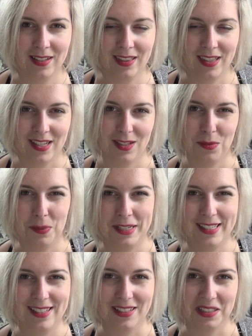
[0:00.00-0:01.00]
this
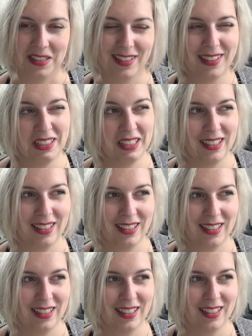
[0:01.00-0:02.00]
winter,
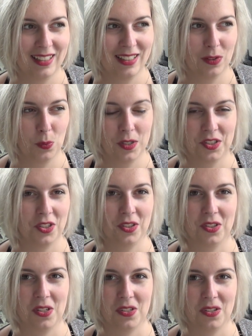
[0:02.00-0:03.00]
which are
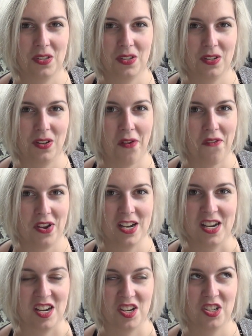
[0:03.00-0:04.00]
not
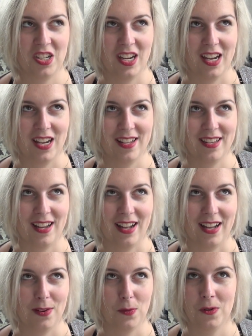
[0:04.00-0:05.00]
finished, and
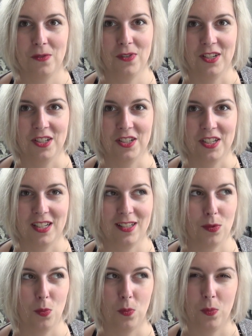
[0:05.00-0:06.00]
I won't finish it
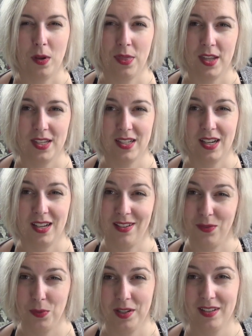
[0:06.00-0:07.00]
with this kind
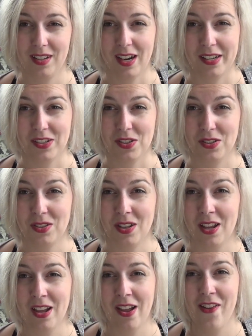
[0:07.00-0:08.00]
of weather. I just
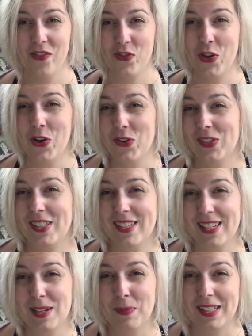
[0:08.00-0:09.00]
don't
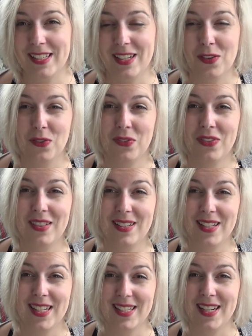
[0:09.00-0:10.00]
see myself
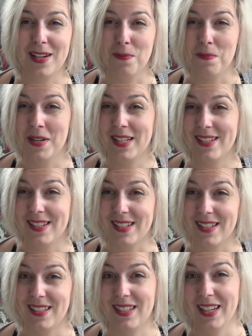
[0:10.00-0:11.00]
knitting
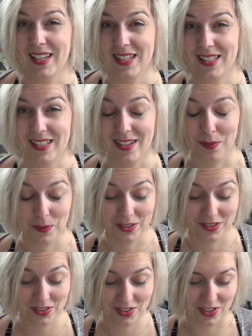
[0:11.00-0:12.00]
mittens in summer.
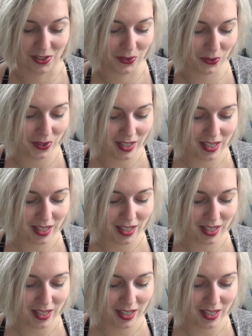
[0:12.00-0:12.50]
So